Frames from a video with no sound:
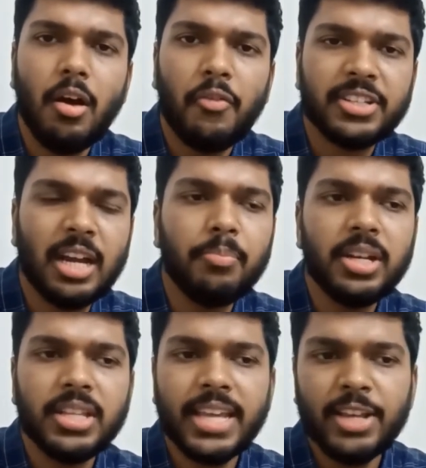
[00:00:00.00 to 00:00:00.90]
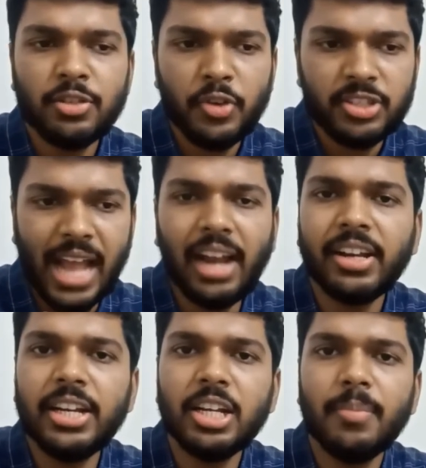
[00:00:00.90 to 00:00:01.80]
For example, in the case of your
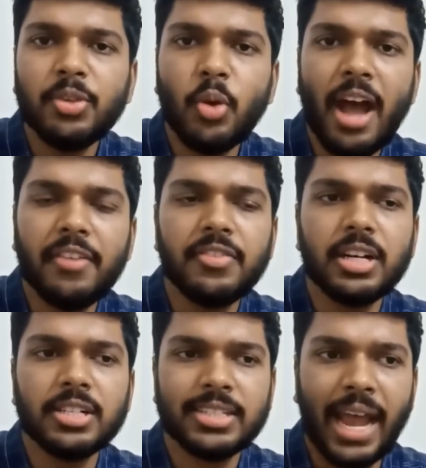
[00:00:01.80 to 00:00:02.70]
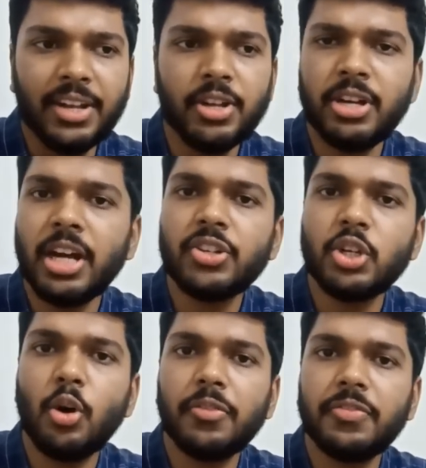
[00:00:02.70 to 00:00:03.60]
salary income, you have a standard
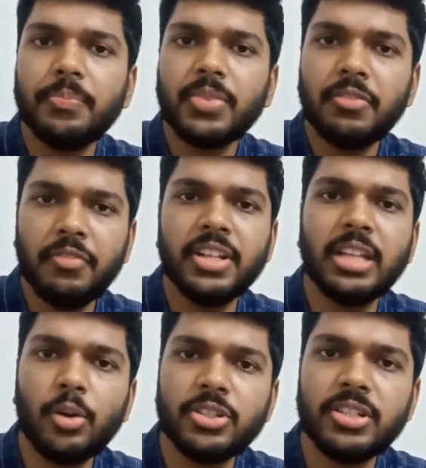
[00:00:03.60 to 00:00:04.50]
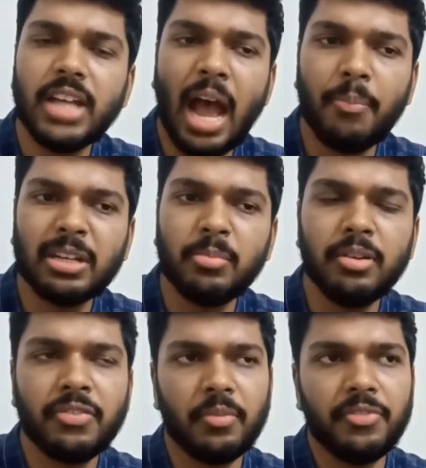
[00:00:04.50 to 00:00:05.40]
deduction of 50,000 applicable
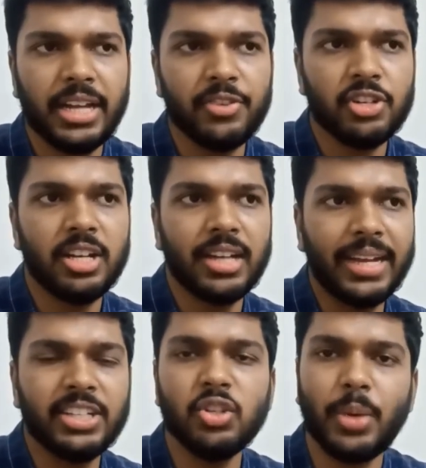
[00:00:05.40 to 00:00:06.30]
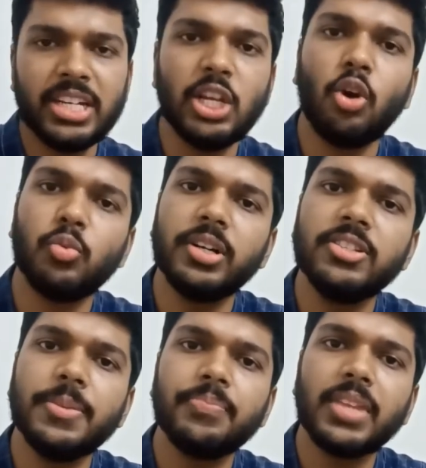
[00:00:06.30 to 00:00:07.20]
from financial year 1920 onwards.